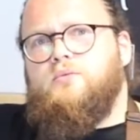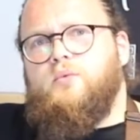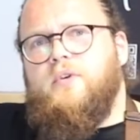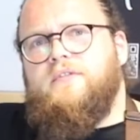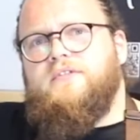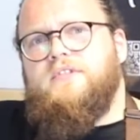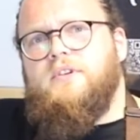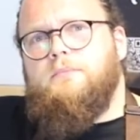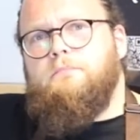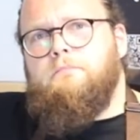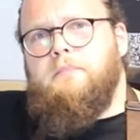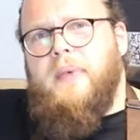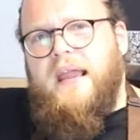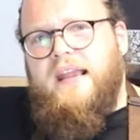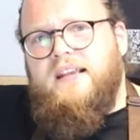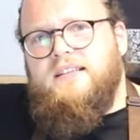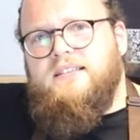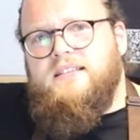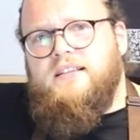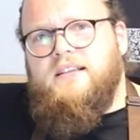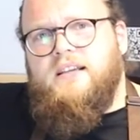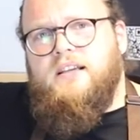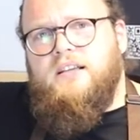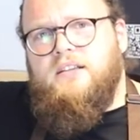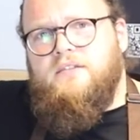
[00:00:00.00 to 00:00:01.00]
with some
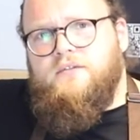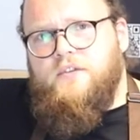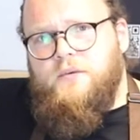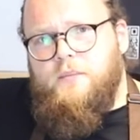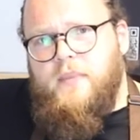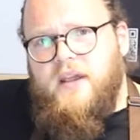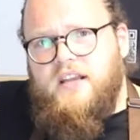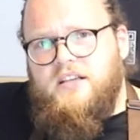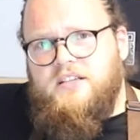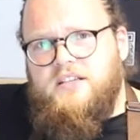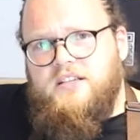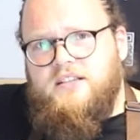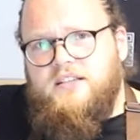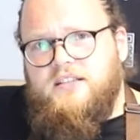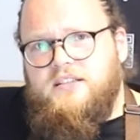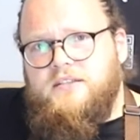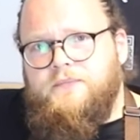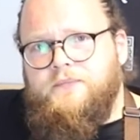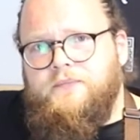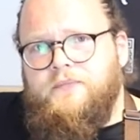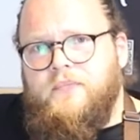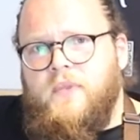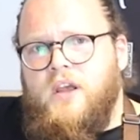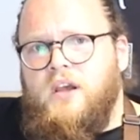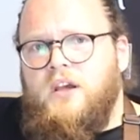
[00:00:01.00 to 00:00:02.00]
basic
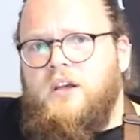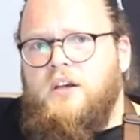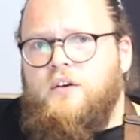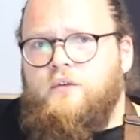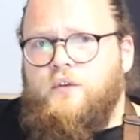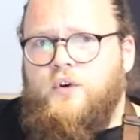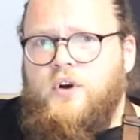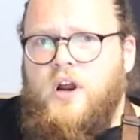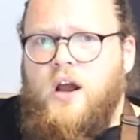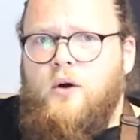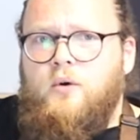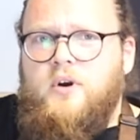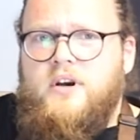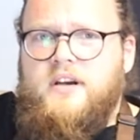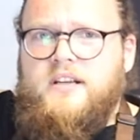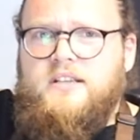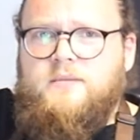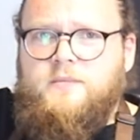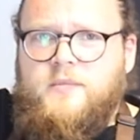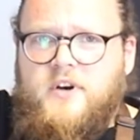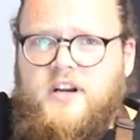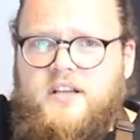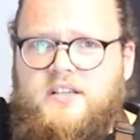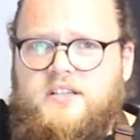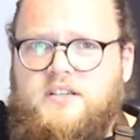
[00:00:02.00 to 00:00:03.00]
informations. For our
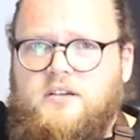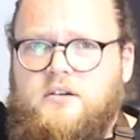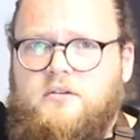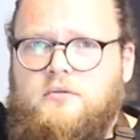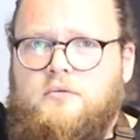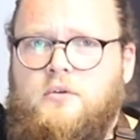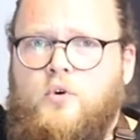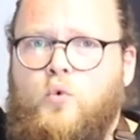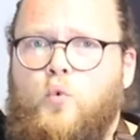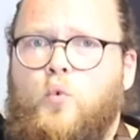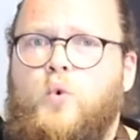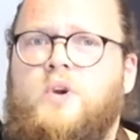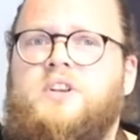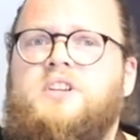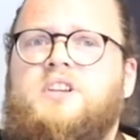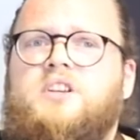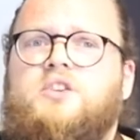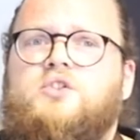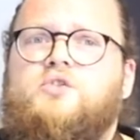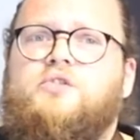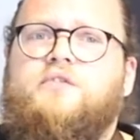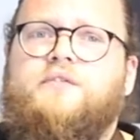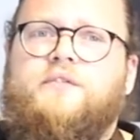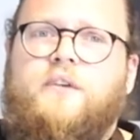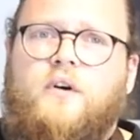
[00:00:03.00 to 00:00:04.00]
espresso, we
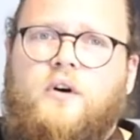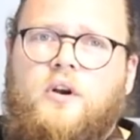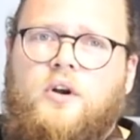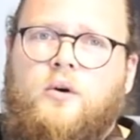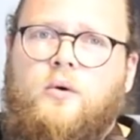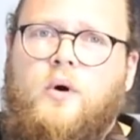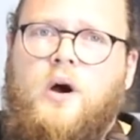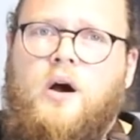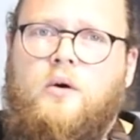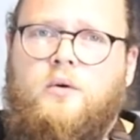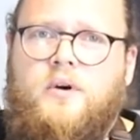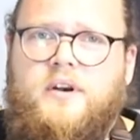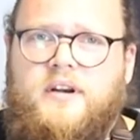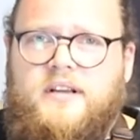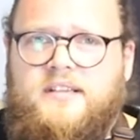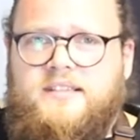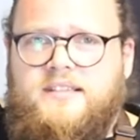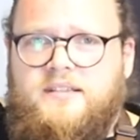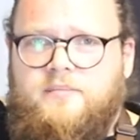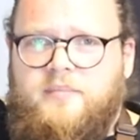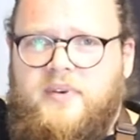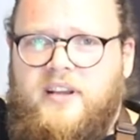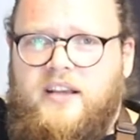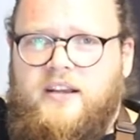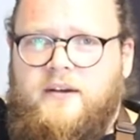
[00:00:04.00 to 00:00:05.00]
need to follow our
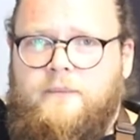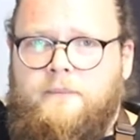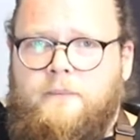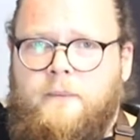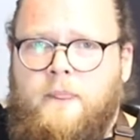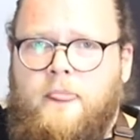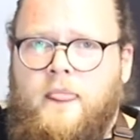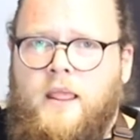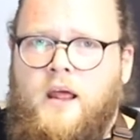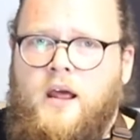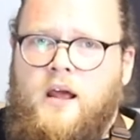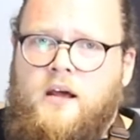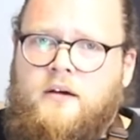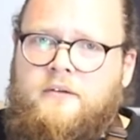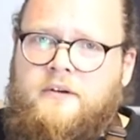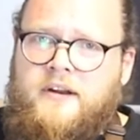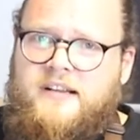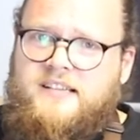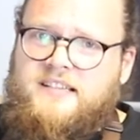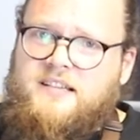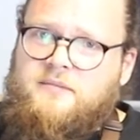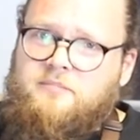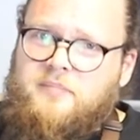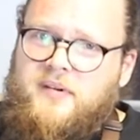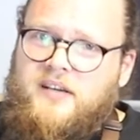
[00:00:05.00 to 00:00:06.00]
recipe.
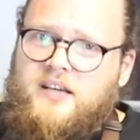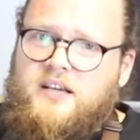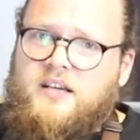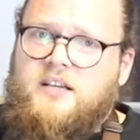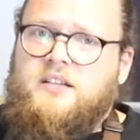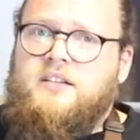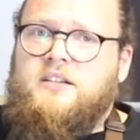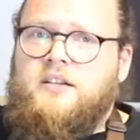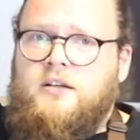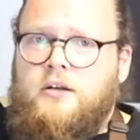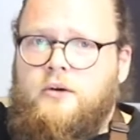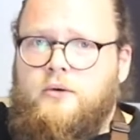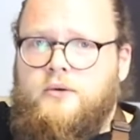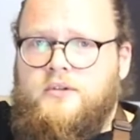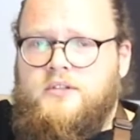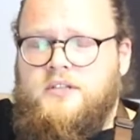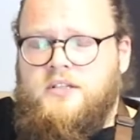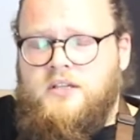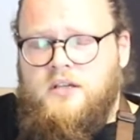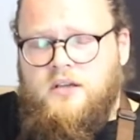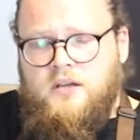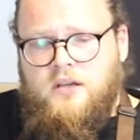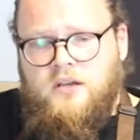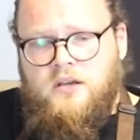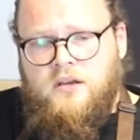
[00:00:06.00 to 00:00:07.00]
Recipe
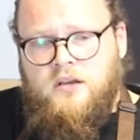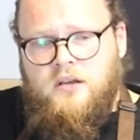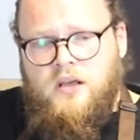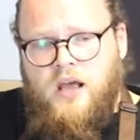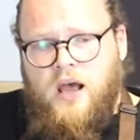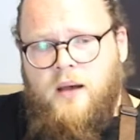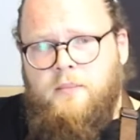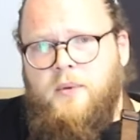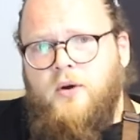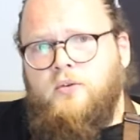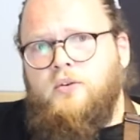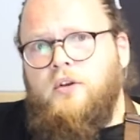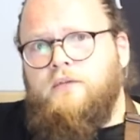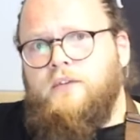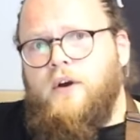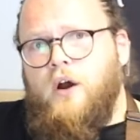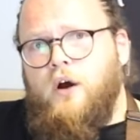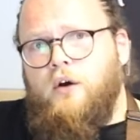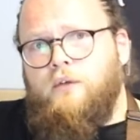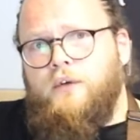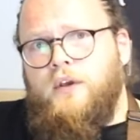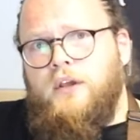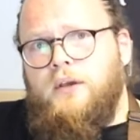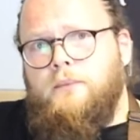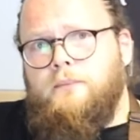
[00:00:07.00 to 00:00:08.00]
includes amount of
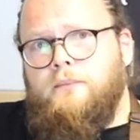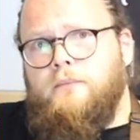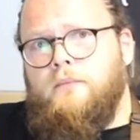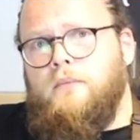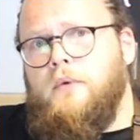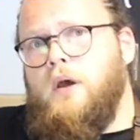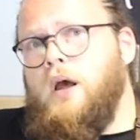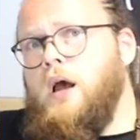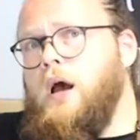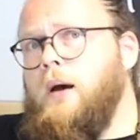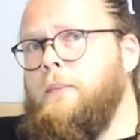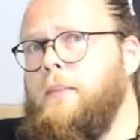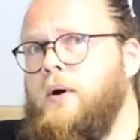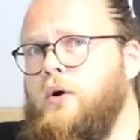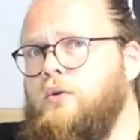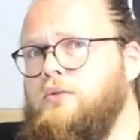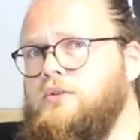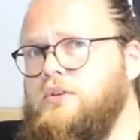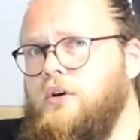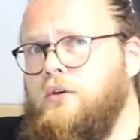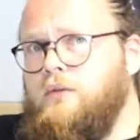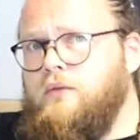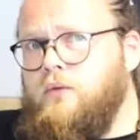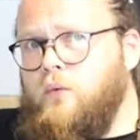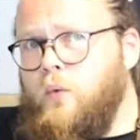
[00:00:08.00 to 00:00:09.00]
coffee,
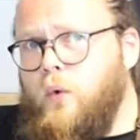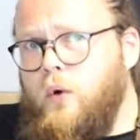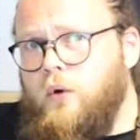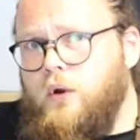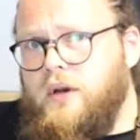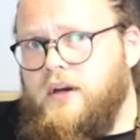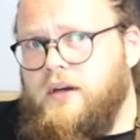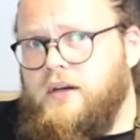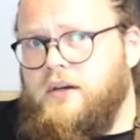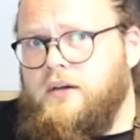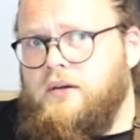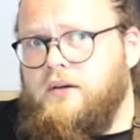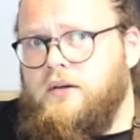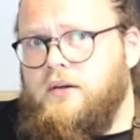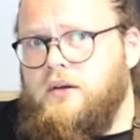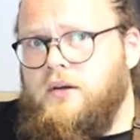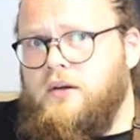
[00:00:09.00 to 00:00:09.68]
amount of water,